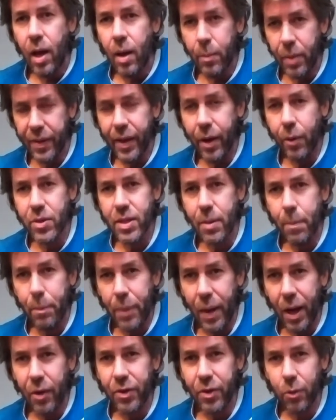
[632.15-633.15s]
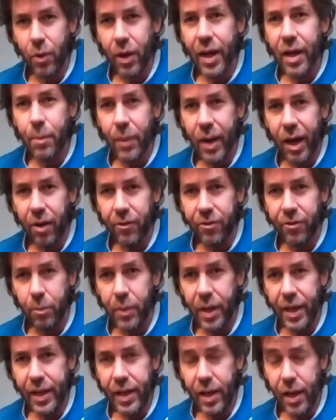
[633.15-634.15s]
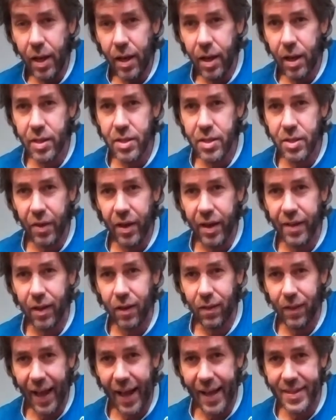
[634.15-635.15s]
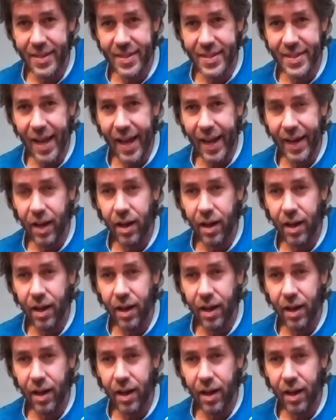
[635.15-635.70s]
but that was about the right amount for me, so that in the last set,